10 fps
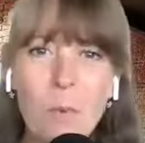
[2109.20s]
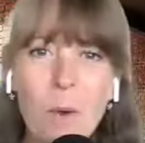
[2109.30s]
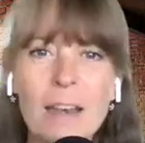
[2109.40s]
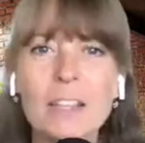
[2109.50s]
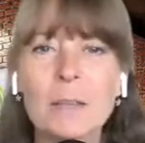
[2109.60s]
We
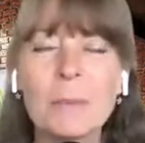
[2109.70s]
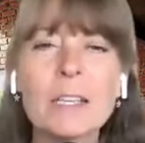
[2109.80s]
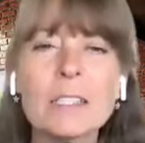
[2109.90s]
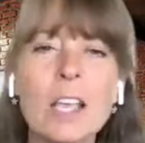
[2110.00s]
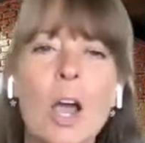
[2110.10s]
want it
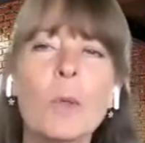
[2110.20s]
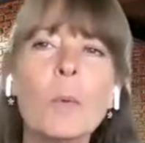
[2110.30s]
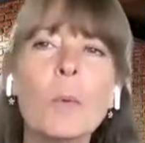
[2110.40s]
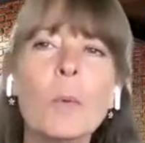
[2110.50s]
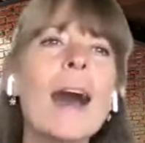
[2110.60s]
because
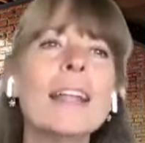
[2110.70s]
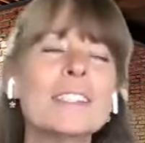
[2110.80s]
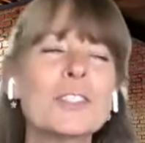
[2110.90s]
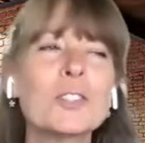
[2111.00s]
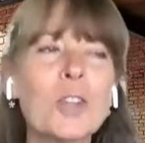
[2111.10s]
we
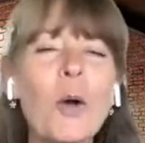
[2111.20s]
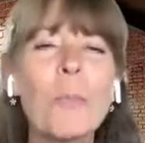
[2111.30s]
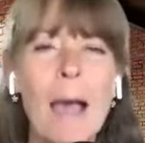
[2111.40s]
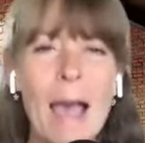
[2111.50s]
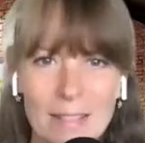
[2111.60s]
want
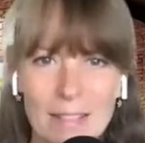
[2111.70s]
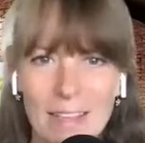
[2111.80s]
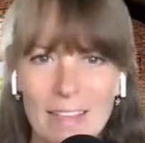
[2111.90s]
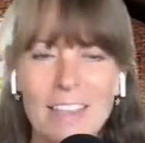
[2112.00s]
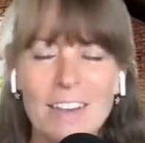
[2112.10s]
so
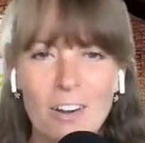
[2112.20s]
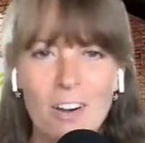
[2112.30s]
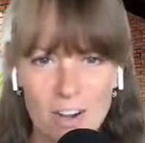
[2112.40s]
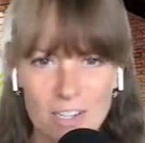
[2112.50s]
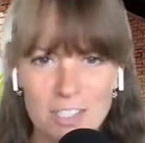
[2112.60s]
badly in
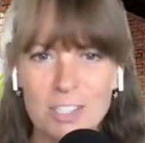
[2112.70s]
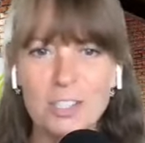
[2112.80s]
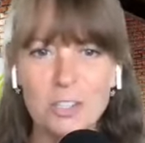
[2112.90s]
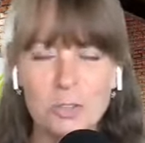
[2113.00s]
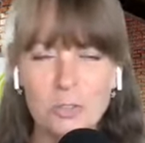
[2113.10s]
our hearts
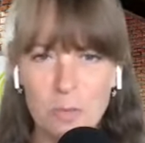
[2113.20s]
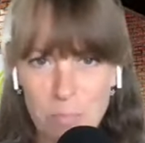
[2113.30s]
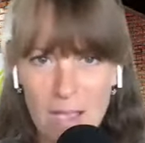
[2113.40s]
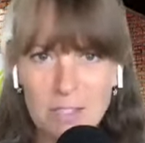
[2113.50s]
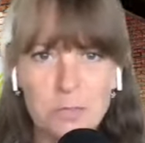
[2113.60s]
to do the
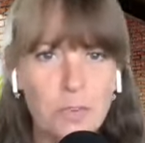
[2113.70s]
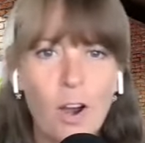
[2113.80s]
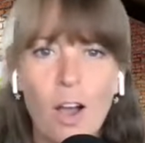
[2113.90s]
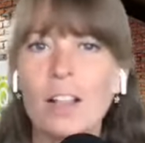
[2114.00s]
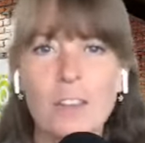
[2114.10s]
best for
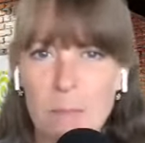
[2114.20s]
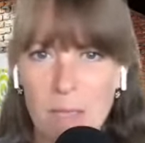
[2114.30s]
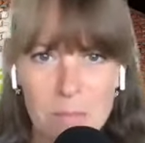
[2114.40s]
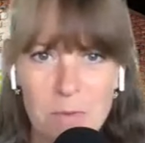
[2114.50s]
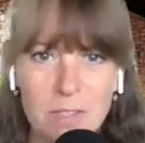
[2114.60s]
all of our
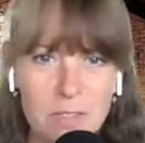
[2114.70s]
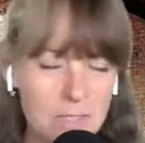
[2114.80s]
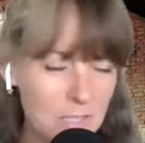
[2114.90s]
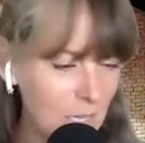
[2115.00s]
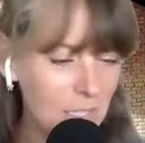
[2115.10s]

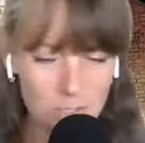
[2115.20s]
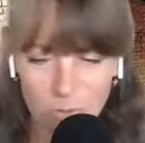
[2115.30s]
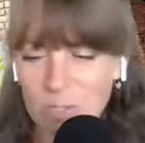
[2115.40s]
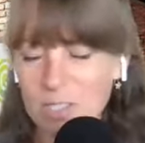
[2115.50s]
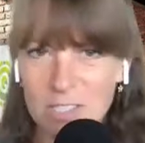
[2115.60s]
mammals, kids, yeah.
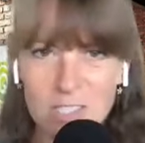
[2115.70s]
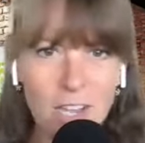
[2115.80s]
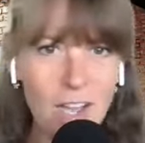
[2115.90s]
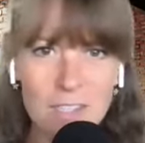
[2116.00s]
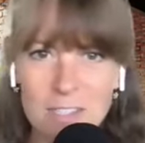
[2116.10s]
horses,
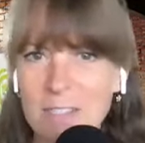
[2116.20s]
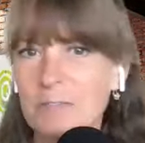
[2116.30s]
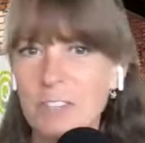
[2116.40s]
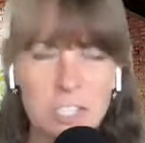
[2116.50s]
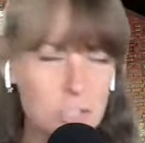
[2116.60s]
dogs,
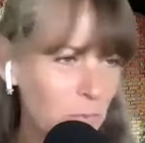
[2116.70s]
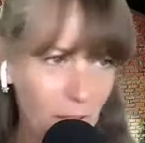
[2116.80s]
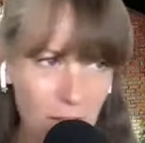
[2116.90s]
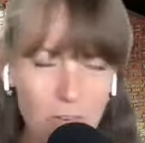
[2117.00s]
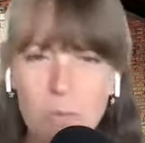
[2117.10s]
fish,
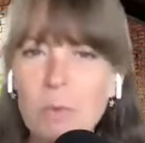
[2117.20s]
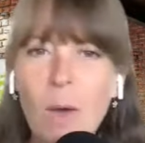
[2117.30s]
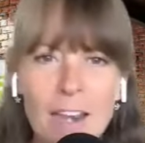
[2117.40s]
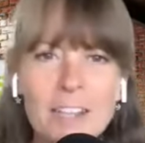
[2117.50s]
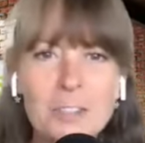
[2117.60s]
whatever. We
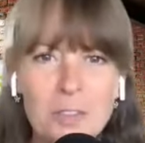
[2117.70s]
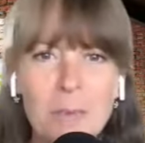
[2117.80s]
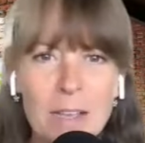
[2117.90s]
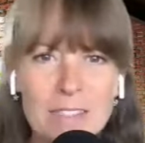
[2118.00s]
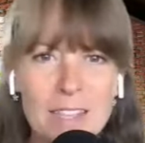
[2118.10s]
want to do the
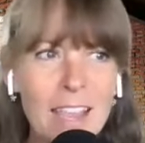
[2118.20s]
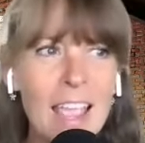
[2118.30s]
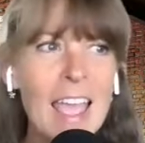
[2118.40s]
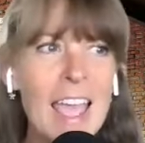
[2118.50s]
best thing.